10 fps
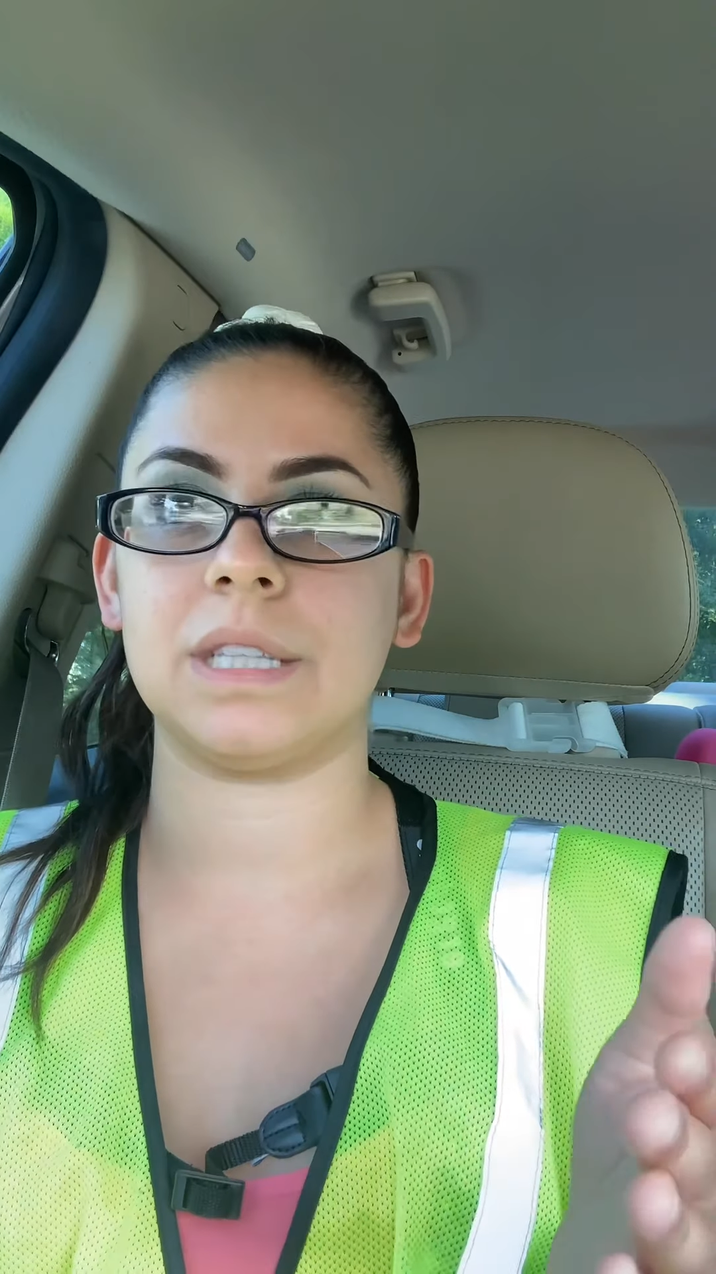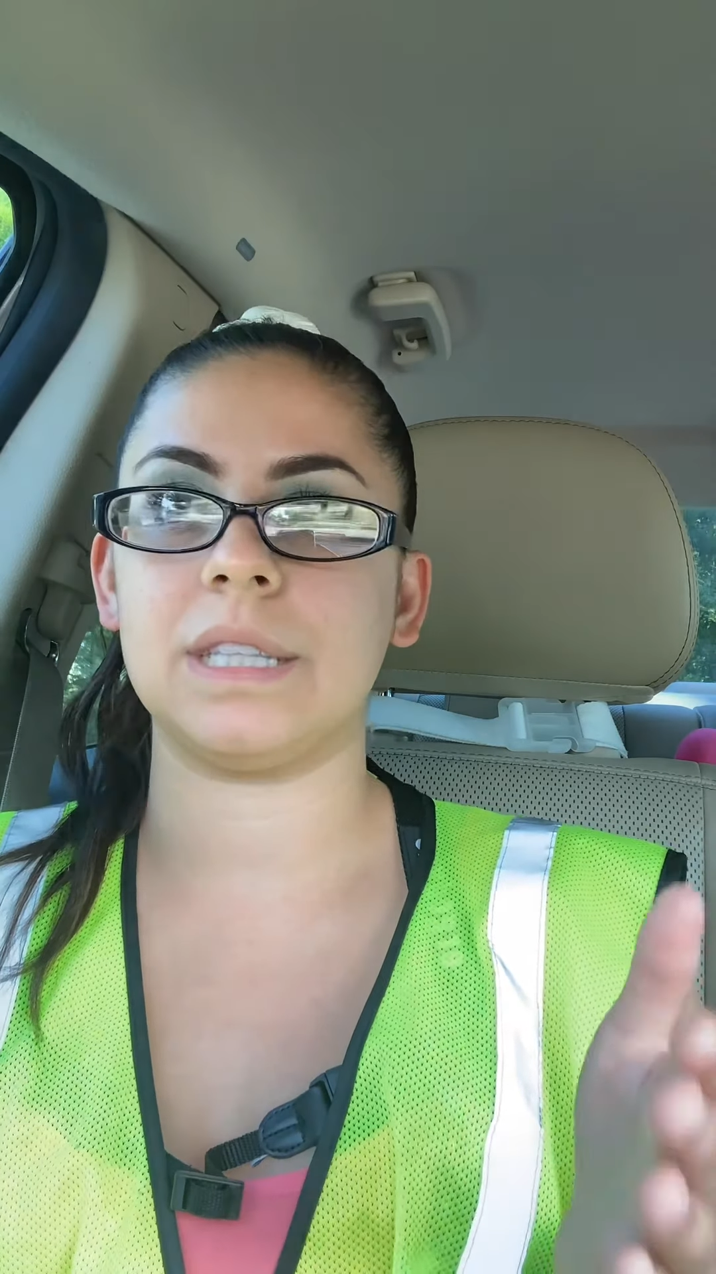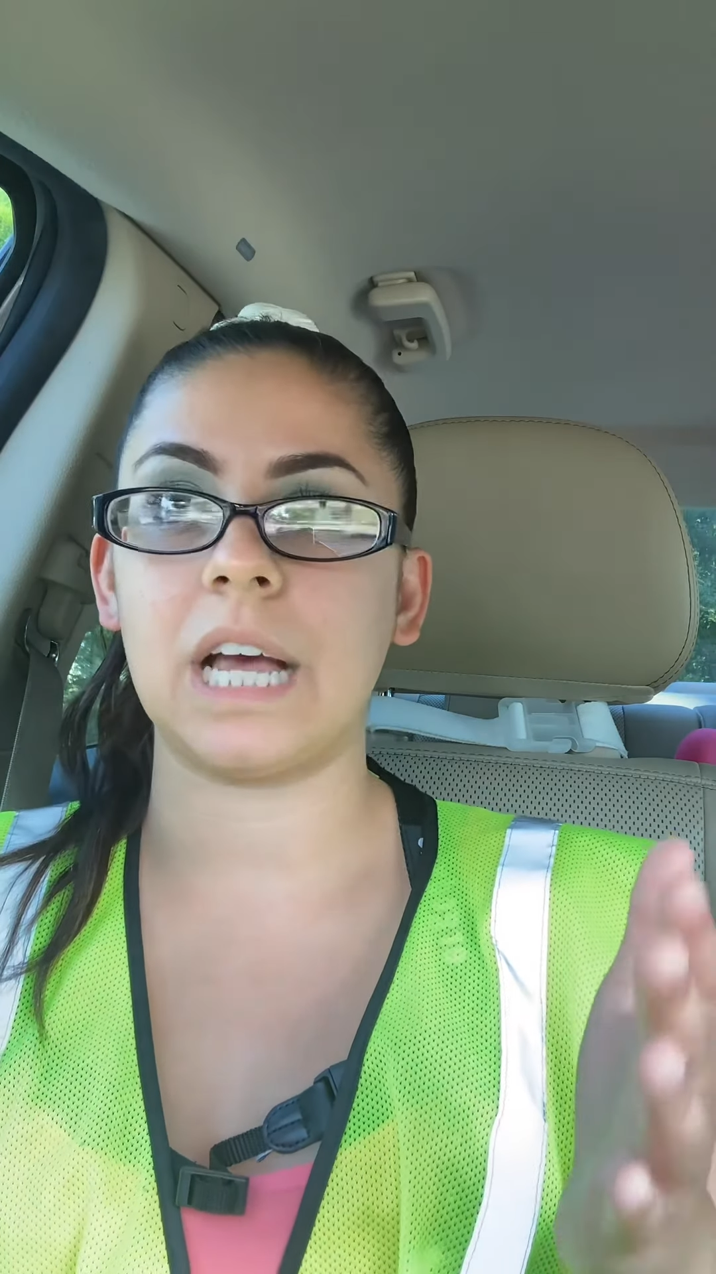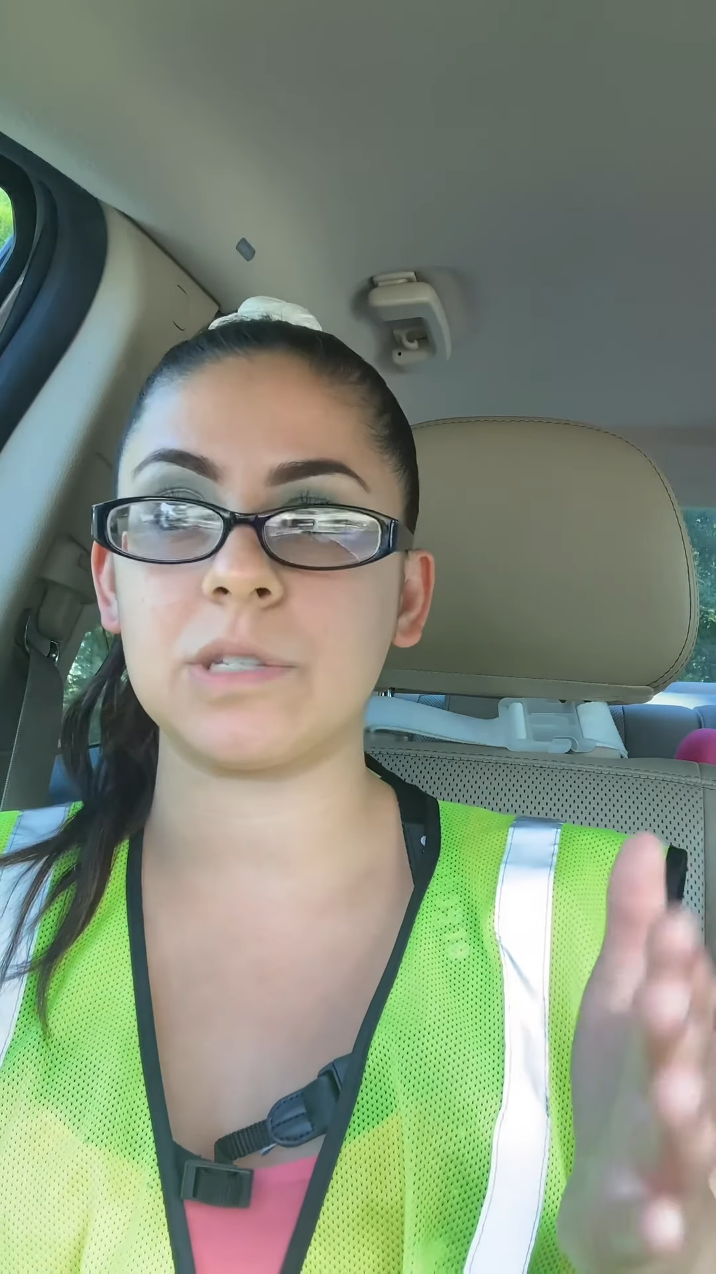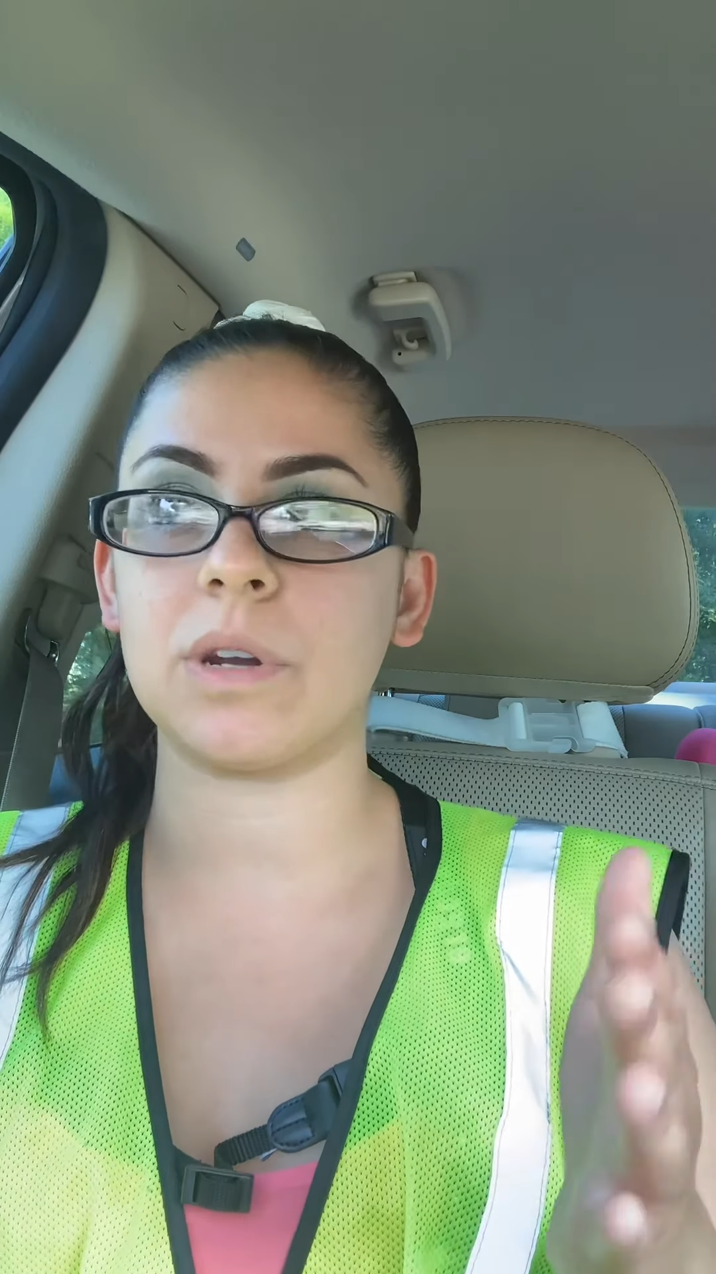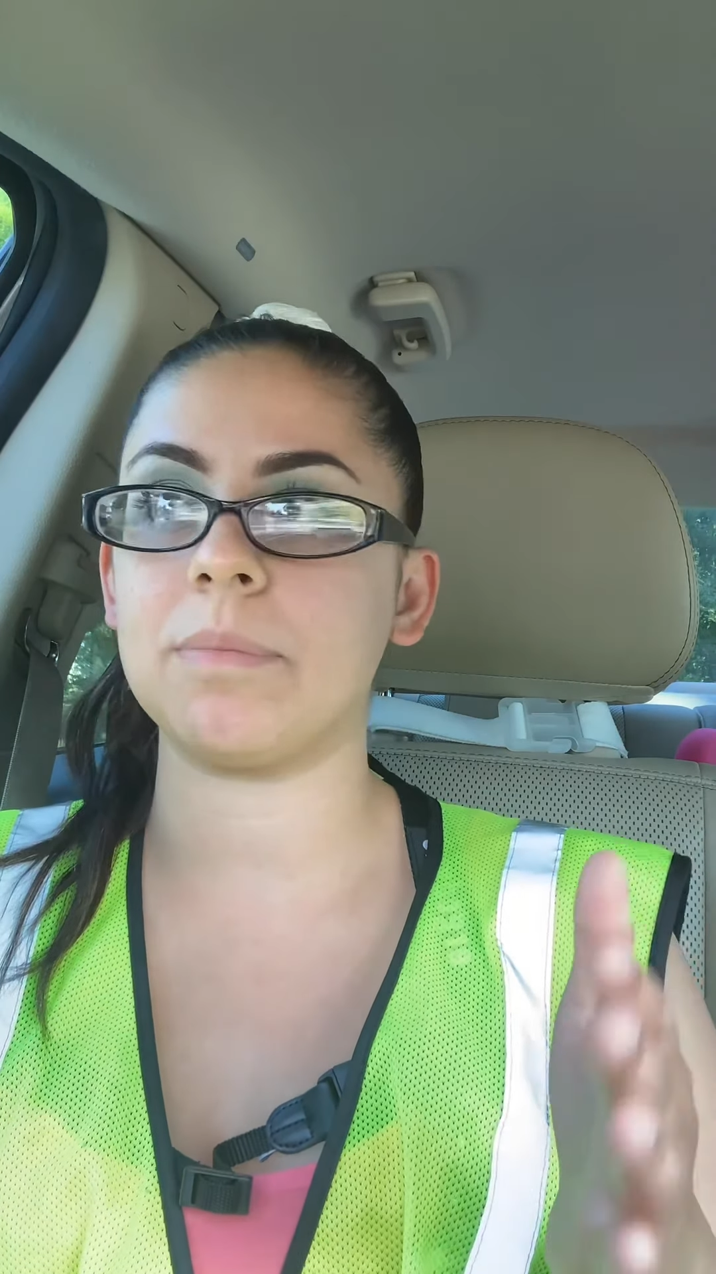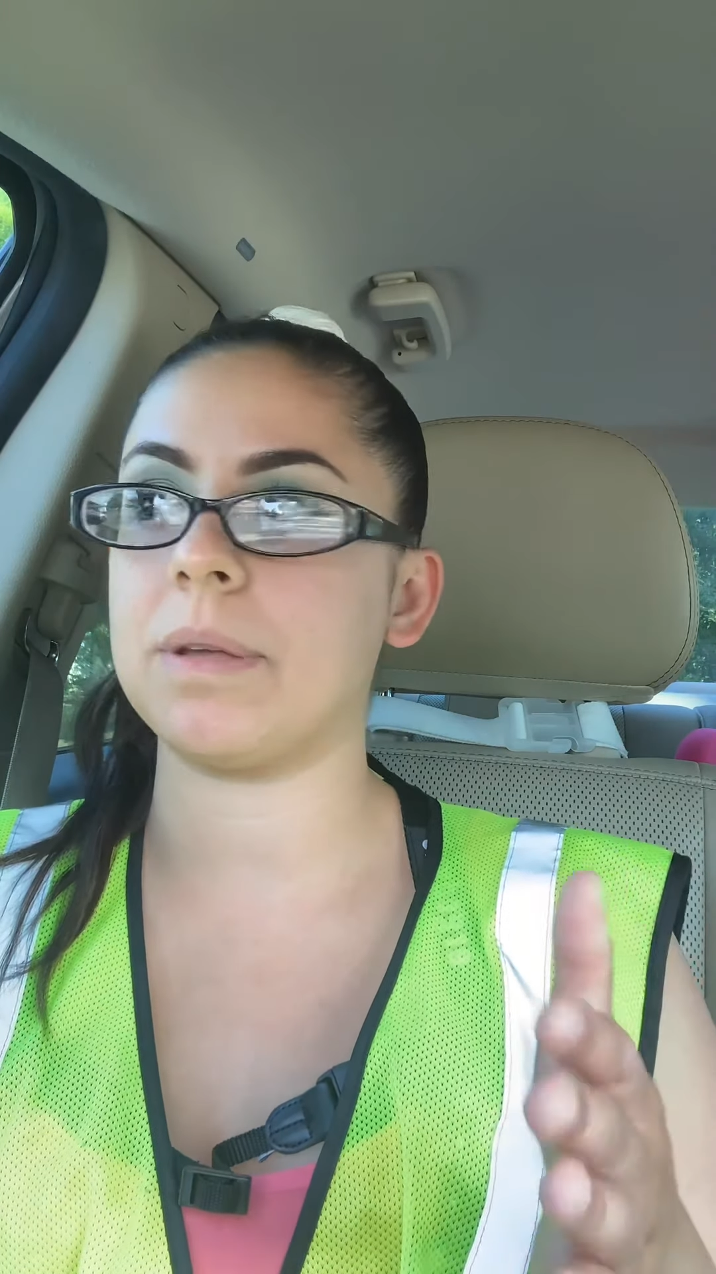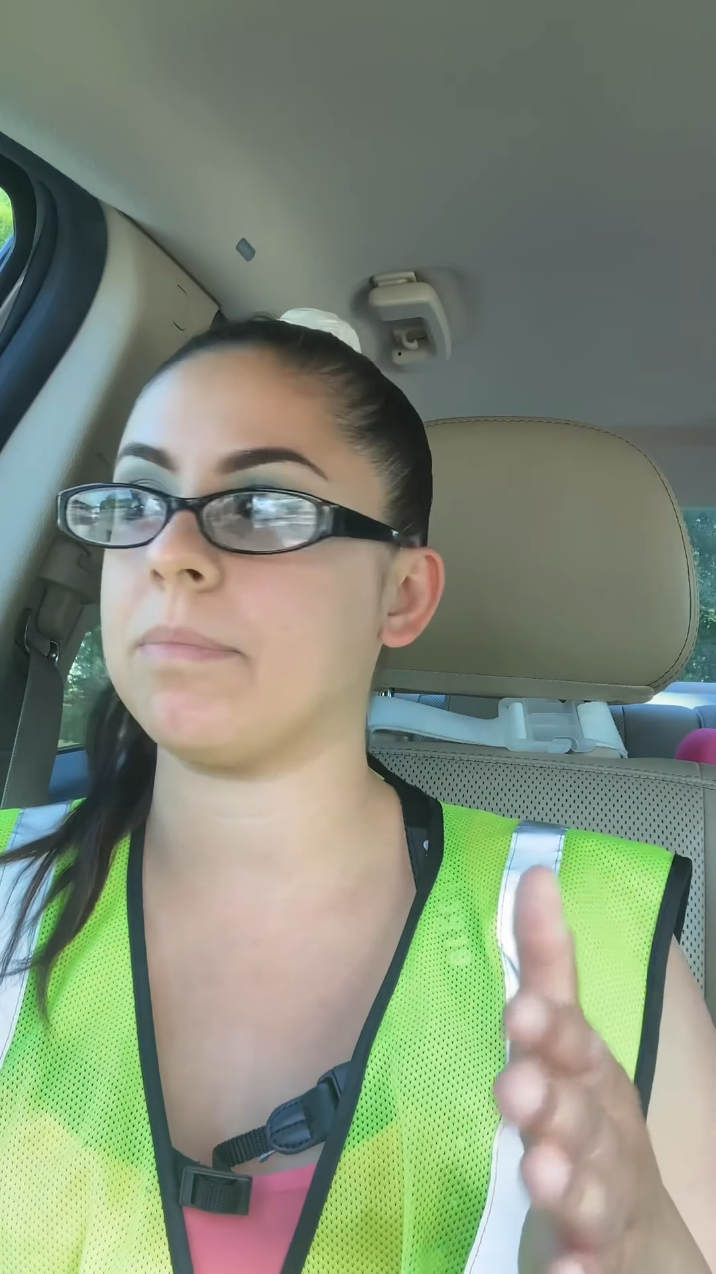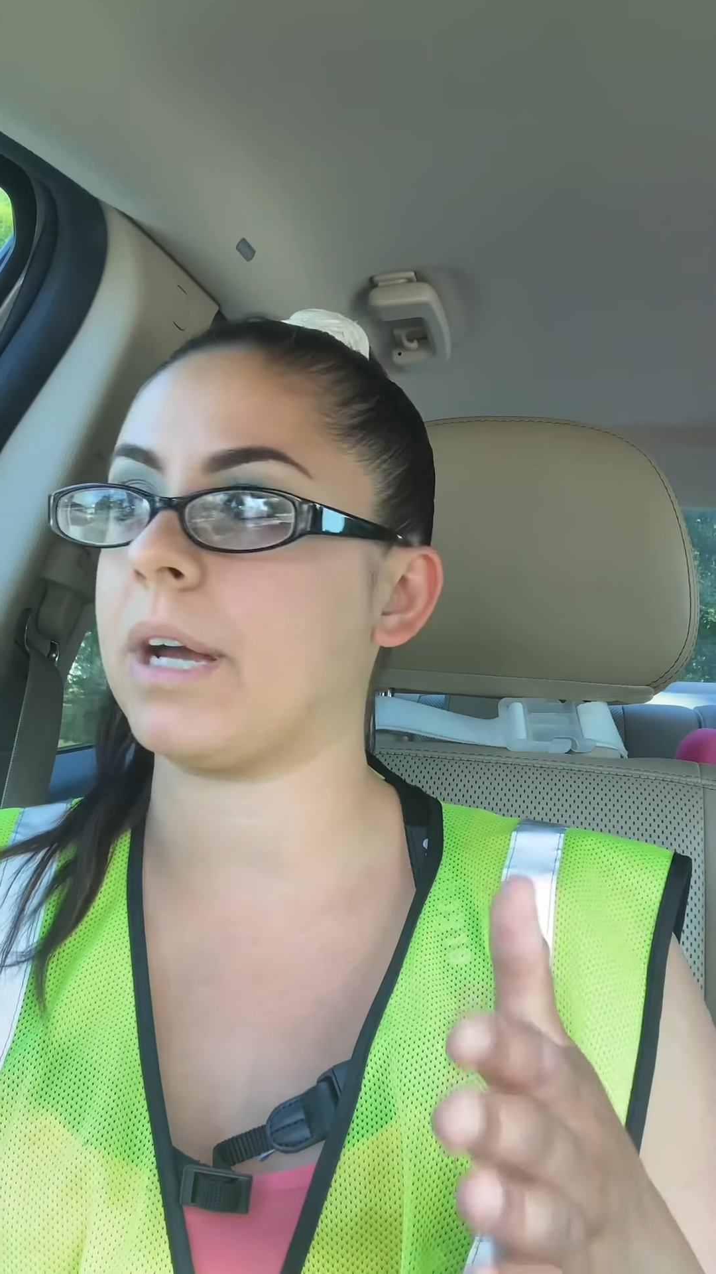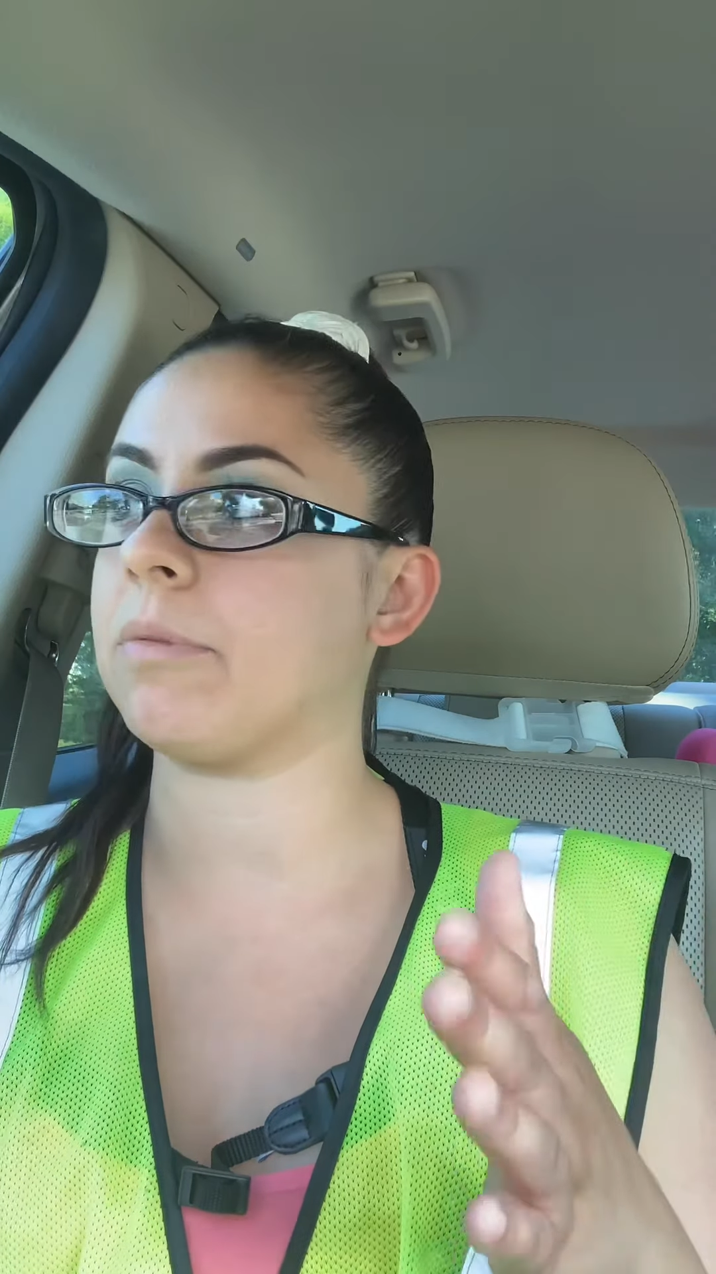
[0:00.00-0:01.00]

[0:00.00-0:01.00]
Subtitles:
that's what I mean by